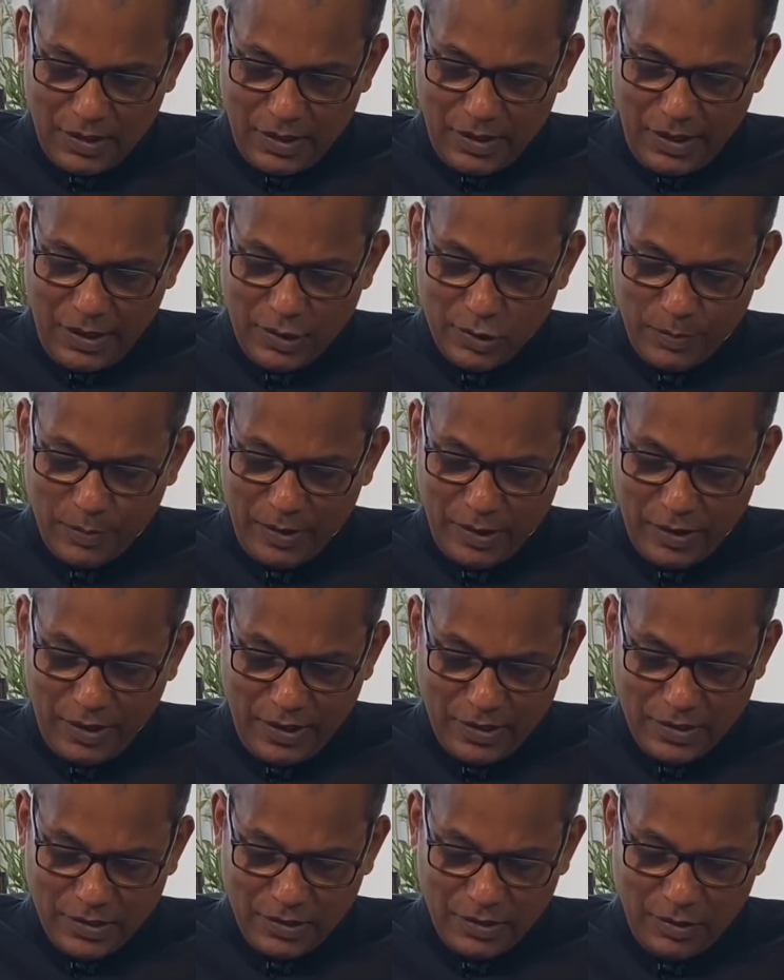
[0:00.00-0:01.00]
and to be
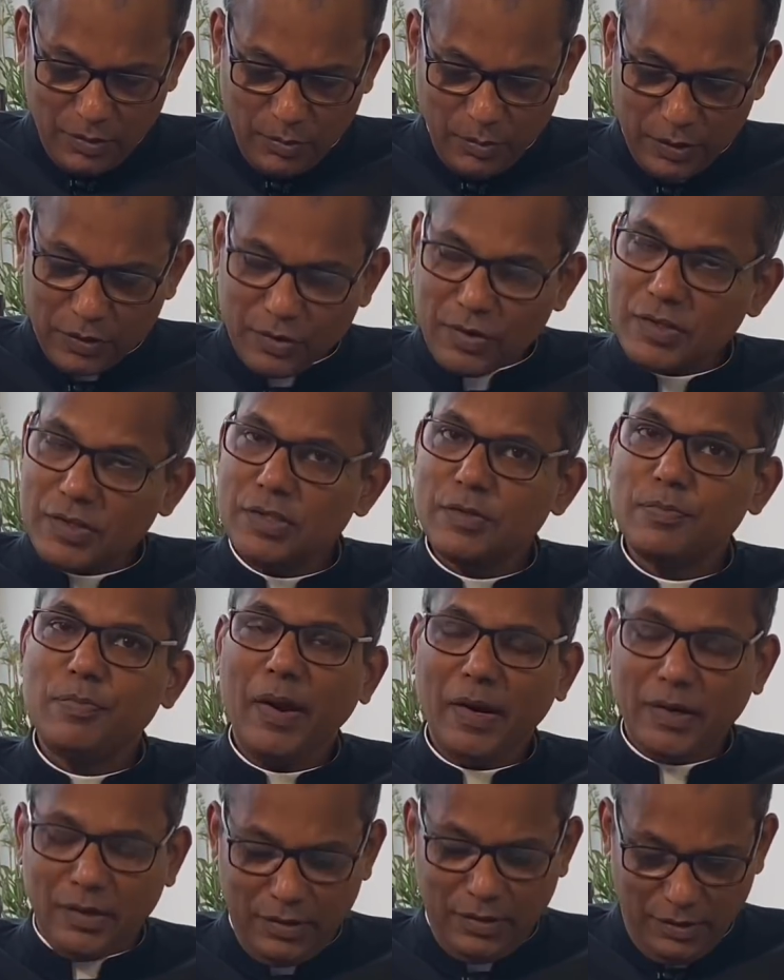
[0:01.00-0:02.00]
greeted with
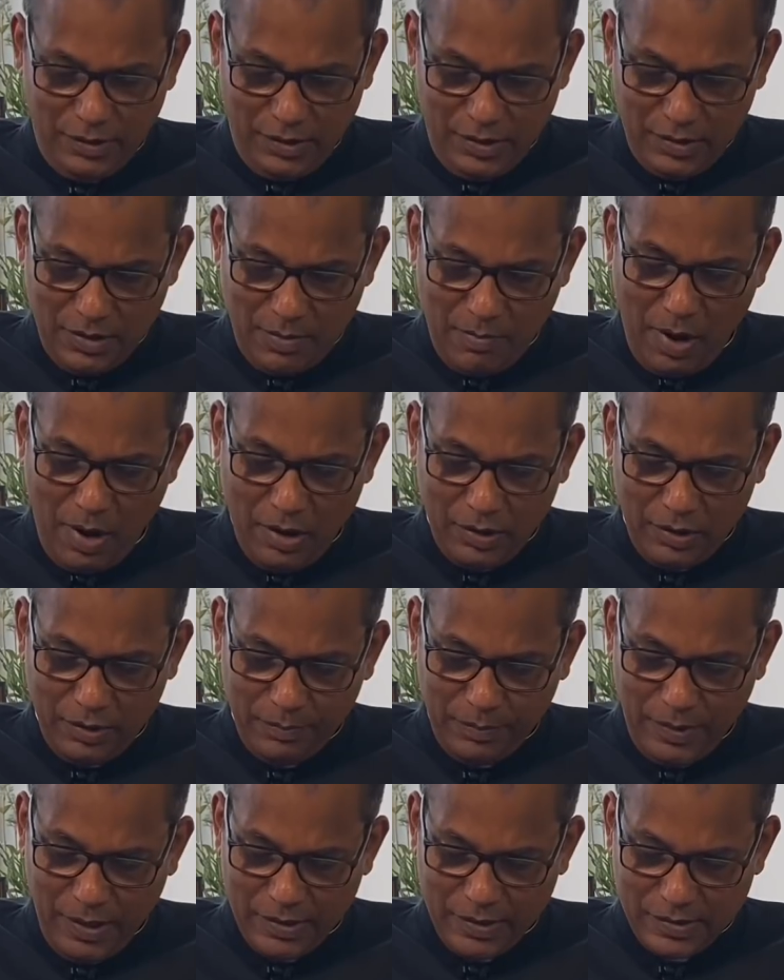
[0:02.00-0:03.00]
respect in the
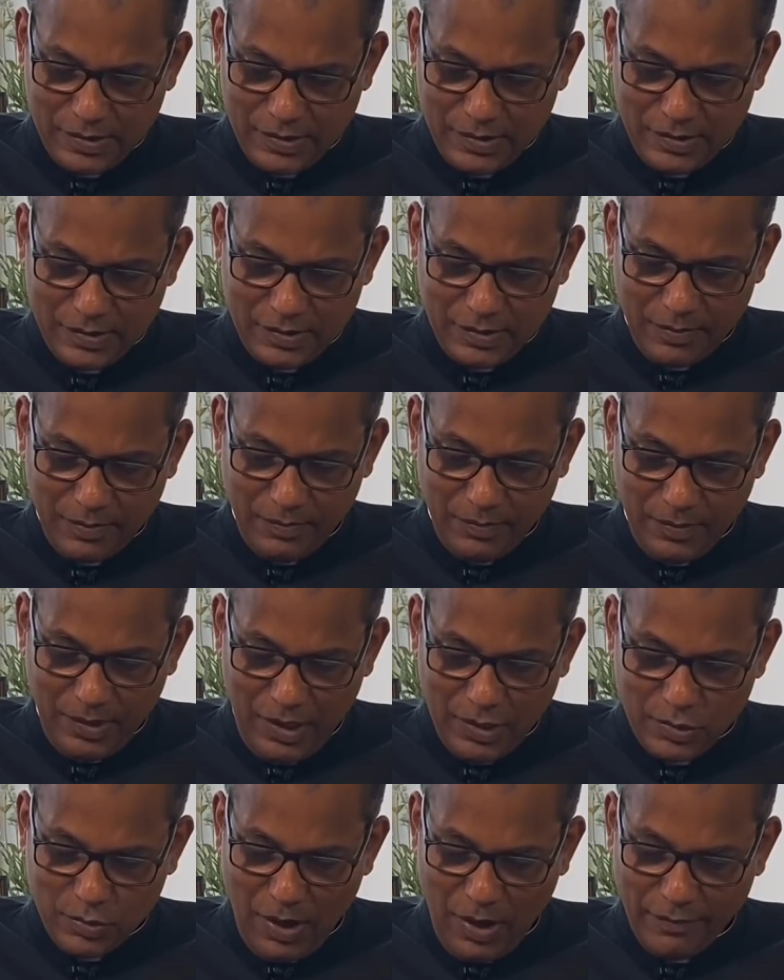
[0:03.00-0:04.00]
marketplaces
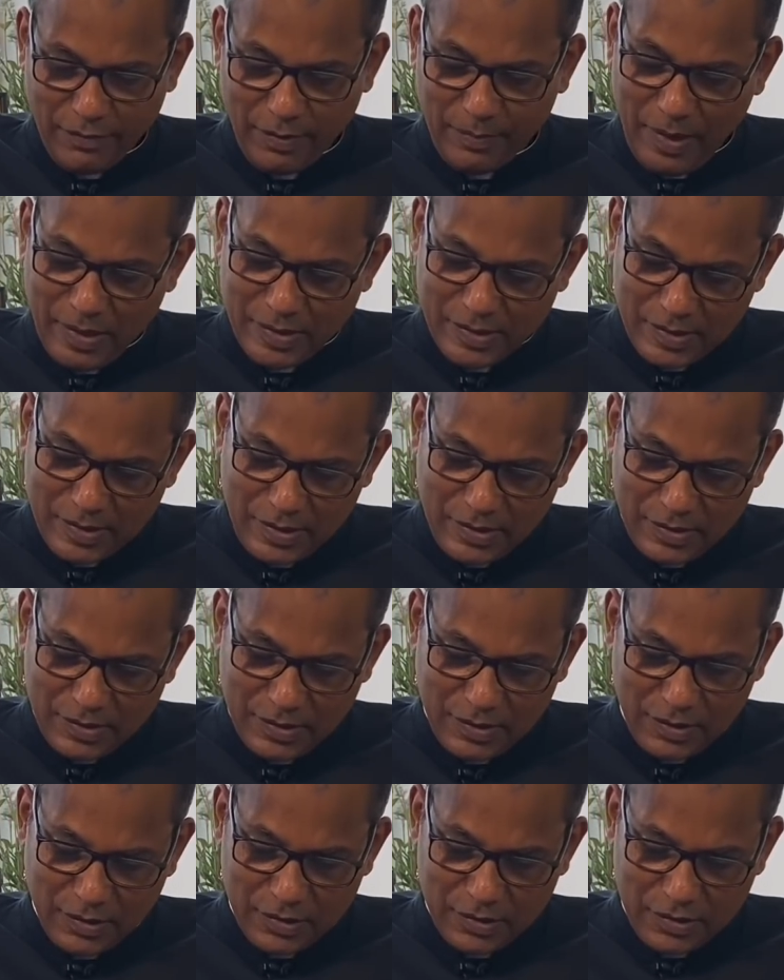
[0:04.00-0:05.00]
and to have the best
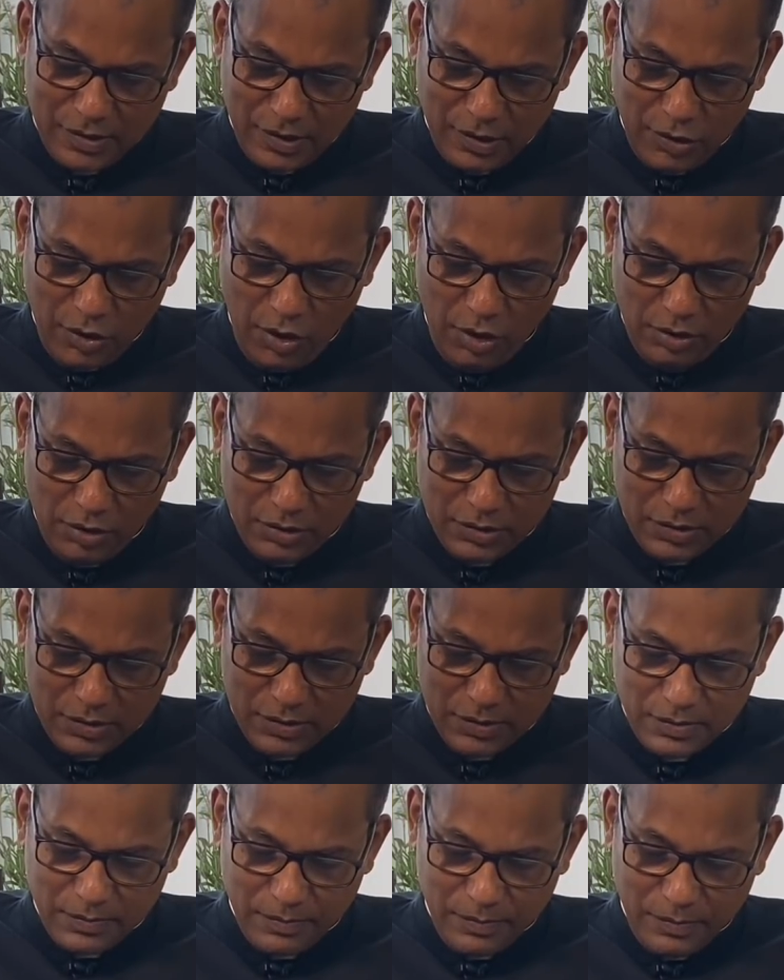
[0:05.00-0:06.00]
seats in the synagogues